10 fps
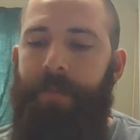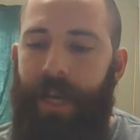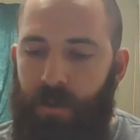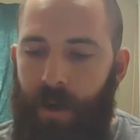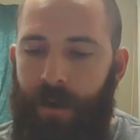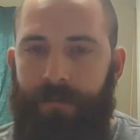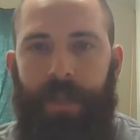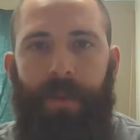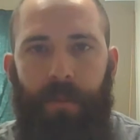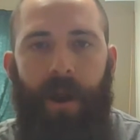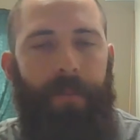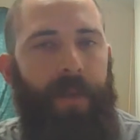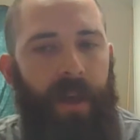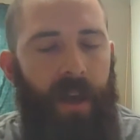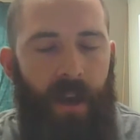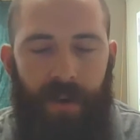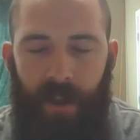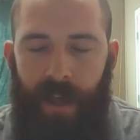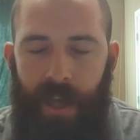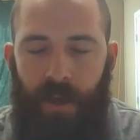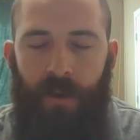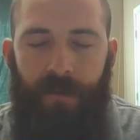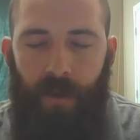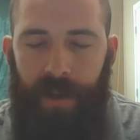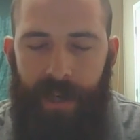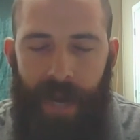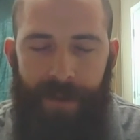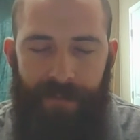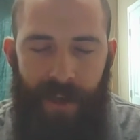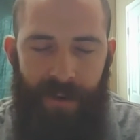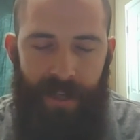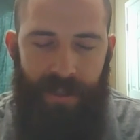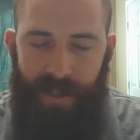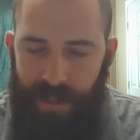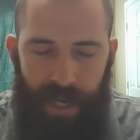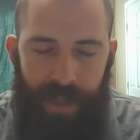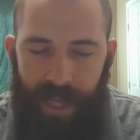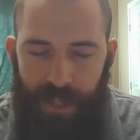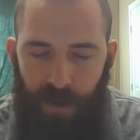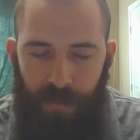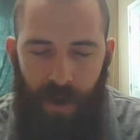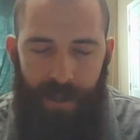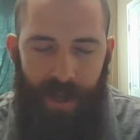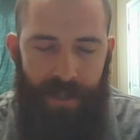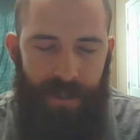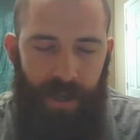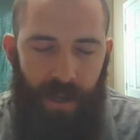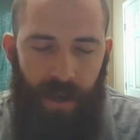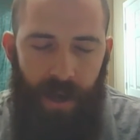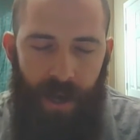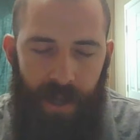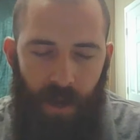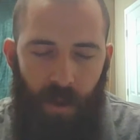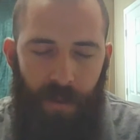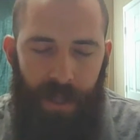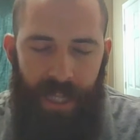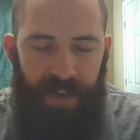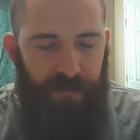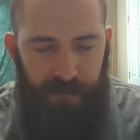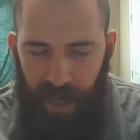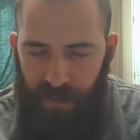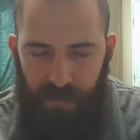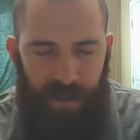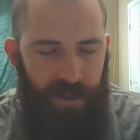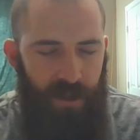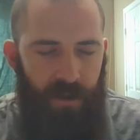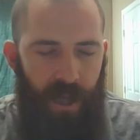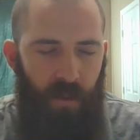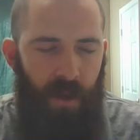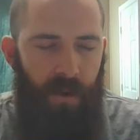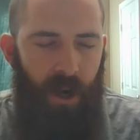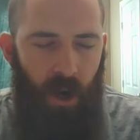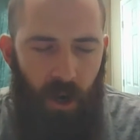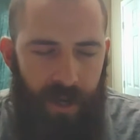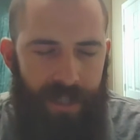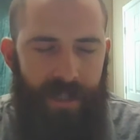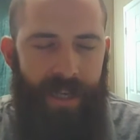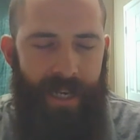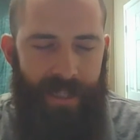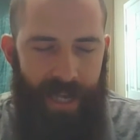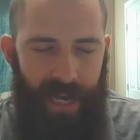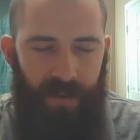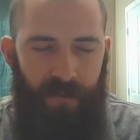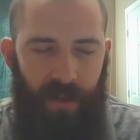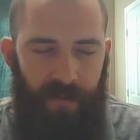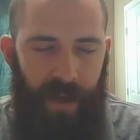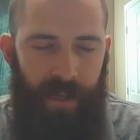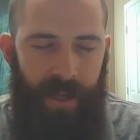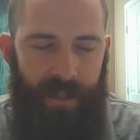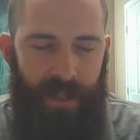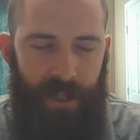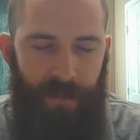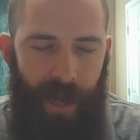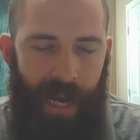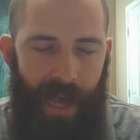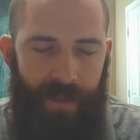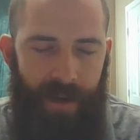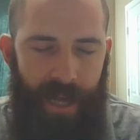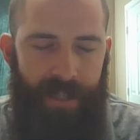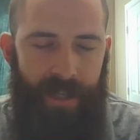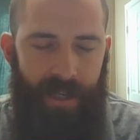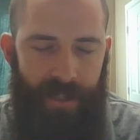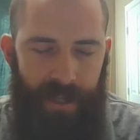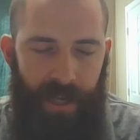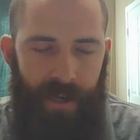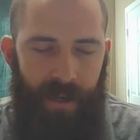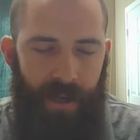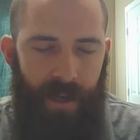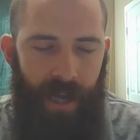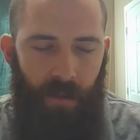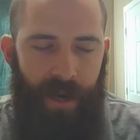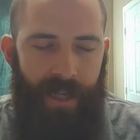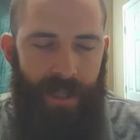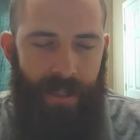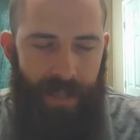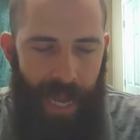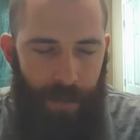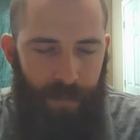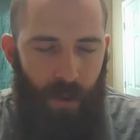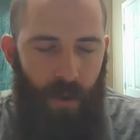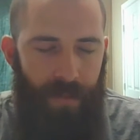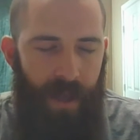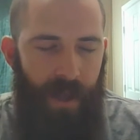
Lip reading: as well. Let me pray. Father, thank you for the time you have given us to study this. We pray that that we would live faithfully to you, that we would earnestly contend for the faith as this man Athanasius did. That would his example